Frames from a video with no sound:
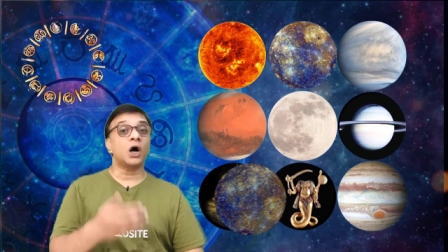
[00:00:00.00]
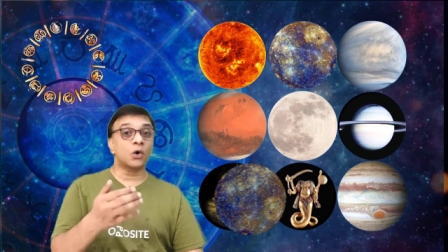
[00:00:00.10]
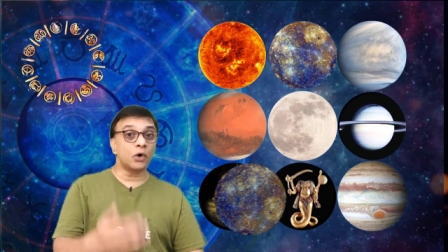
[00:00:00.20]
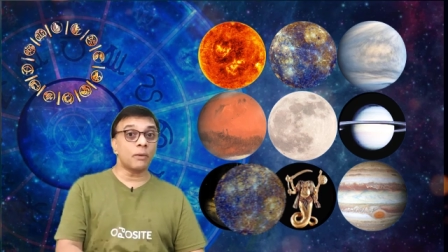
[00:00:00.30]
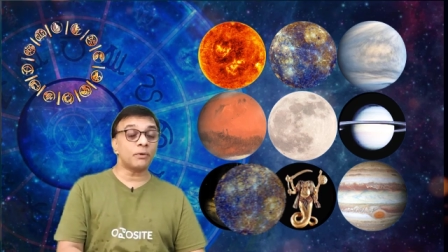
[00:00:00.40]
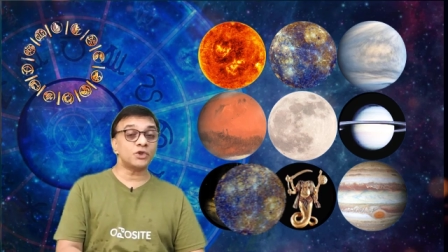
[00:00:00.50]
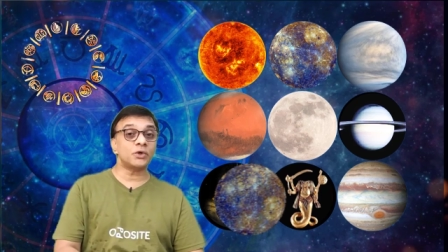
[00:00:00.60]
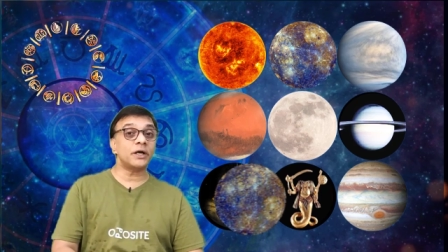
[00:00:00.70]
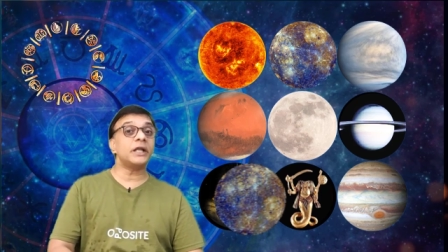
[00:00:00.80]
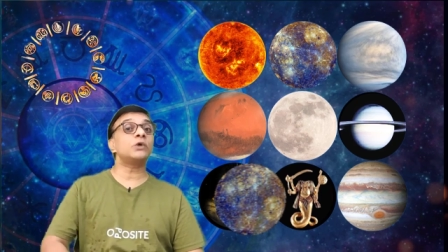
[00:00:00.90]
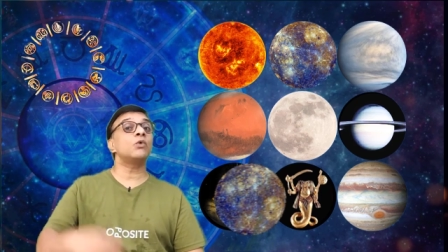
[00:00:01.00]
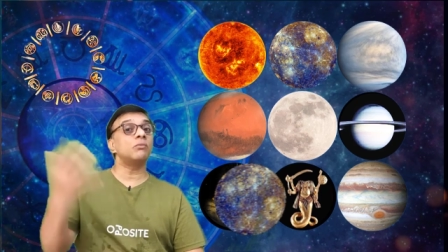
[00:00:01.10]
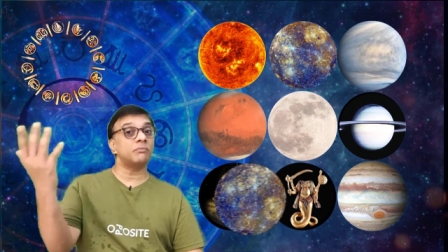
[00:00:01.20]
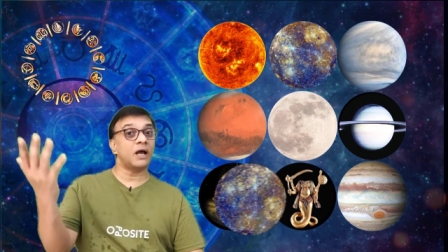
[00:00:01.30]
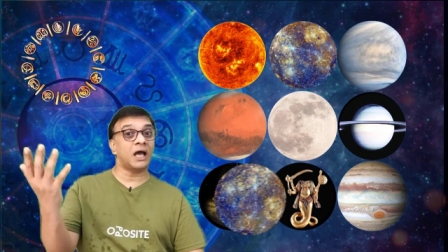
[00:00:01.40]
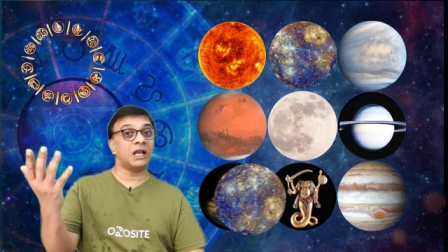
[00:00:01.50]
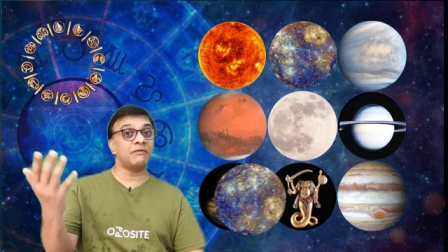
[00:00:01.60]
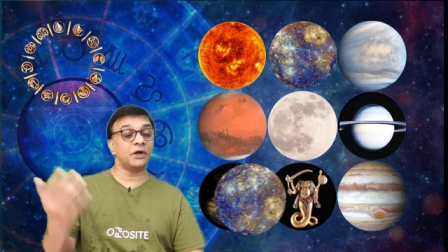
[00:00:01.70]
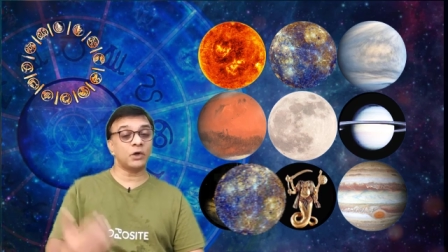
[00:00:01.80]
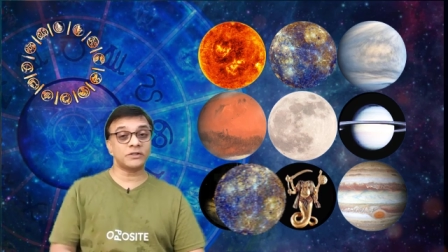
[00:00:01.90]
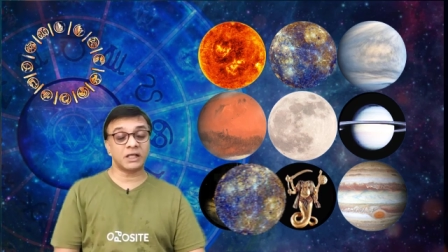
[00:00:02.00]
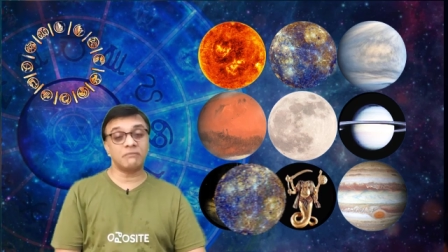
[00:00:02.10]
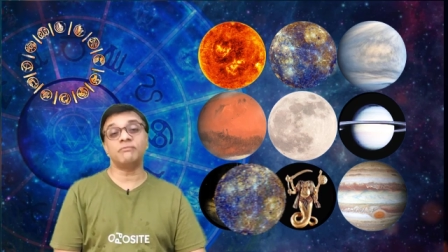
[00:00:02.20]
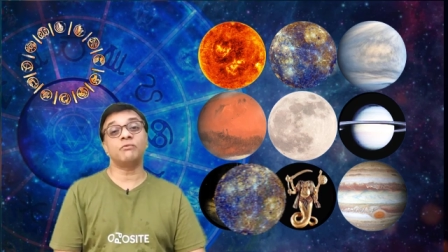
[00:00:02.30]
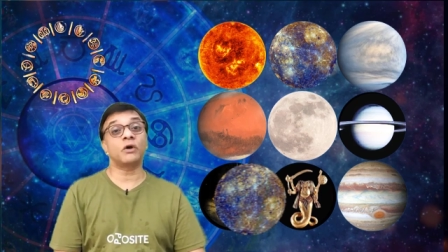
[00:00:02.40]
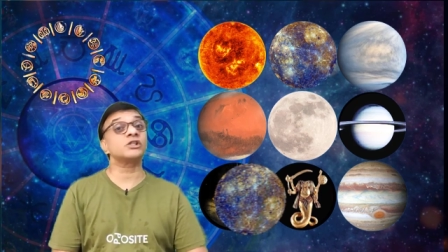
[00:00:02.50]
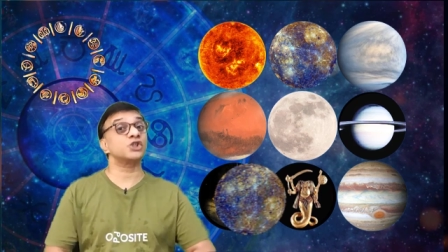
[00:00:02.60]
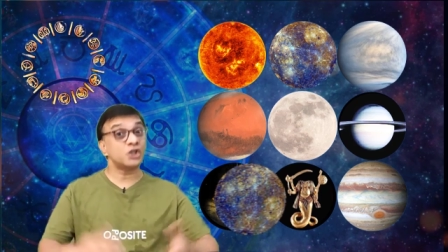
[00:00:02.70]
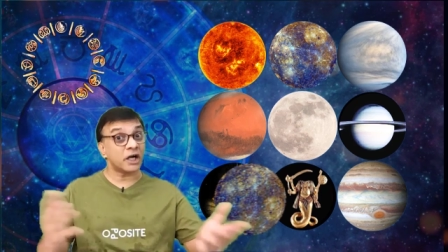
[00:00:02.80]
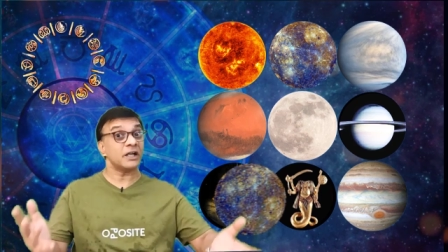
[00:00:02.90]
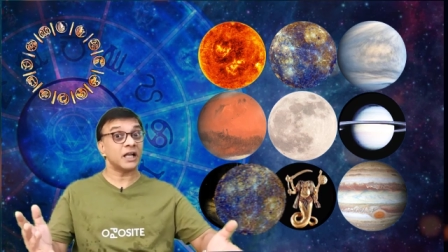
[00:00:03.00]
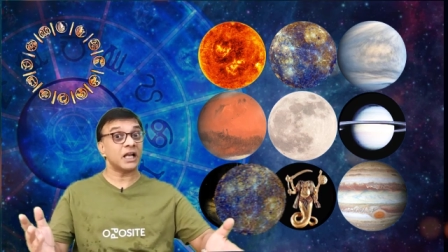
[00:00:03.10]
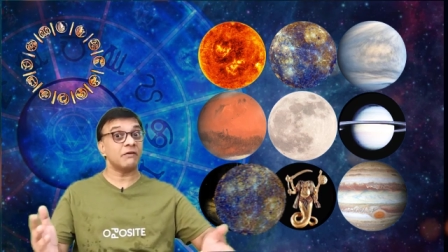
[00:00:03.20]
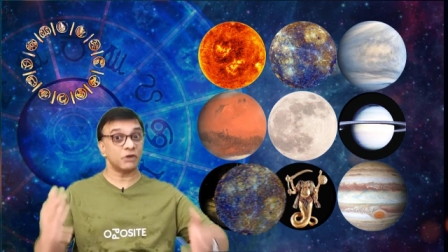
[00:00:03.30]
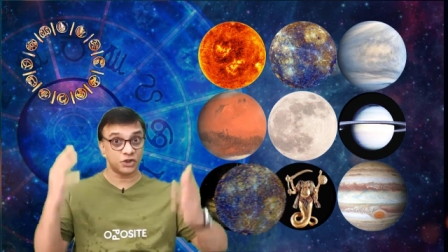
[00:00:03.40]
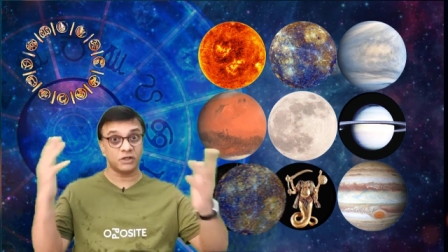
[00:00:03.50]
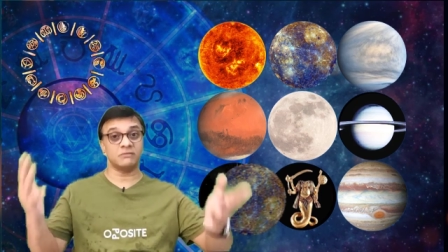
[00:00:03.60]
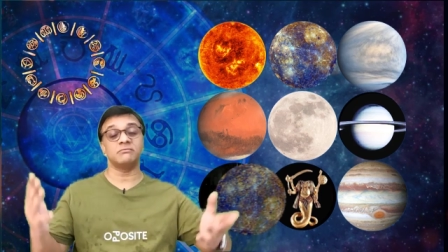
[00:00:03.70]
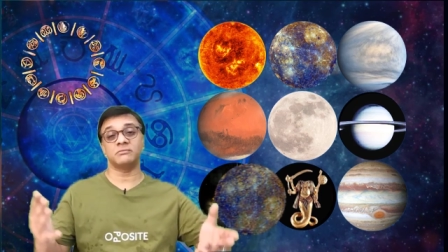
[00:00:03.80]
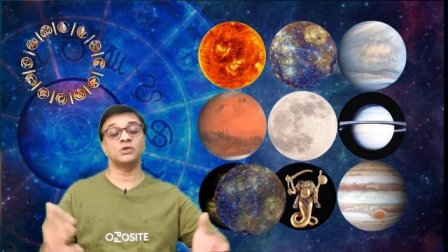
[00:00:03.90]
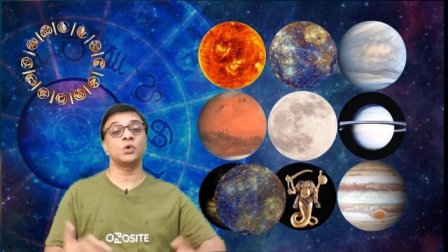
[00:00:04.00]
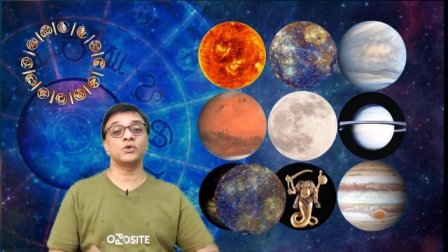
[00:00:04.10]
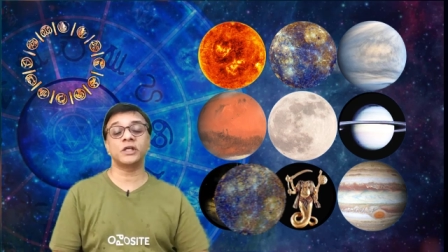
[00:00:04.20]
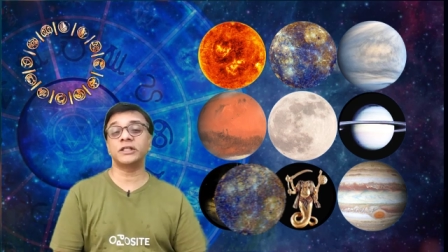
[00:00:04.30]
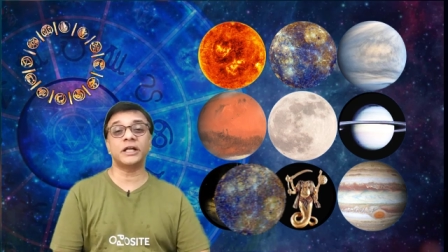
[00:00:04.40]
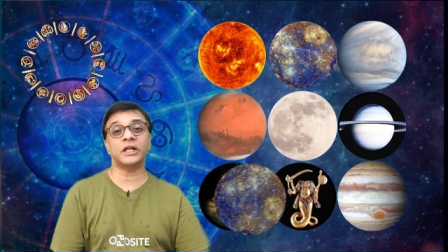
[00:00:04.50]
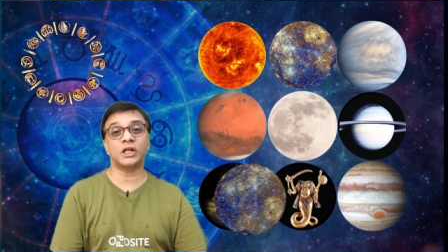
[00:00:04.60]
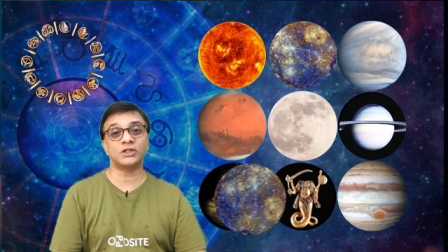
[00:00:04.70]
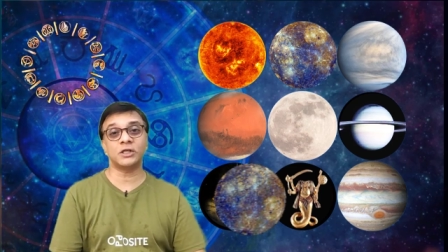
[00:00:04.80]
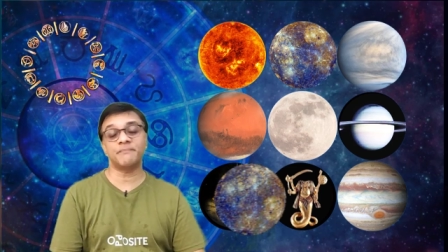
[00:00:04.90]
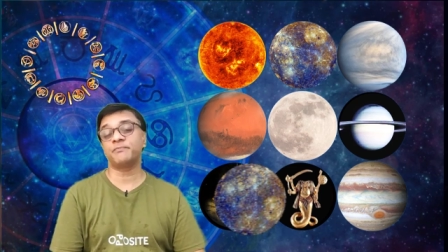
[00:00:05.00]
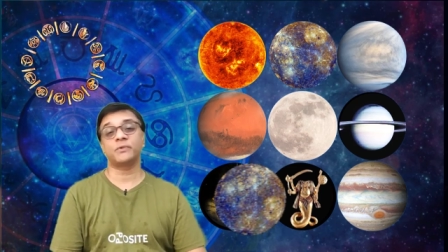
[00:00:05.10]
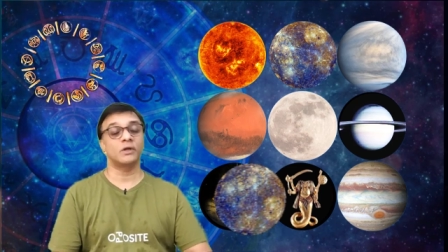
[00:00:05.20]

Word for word: a good opportunity to elevate yourself on a certain elevation using that energy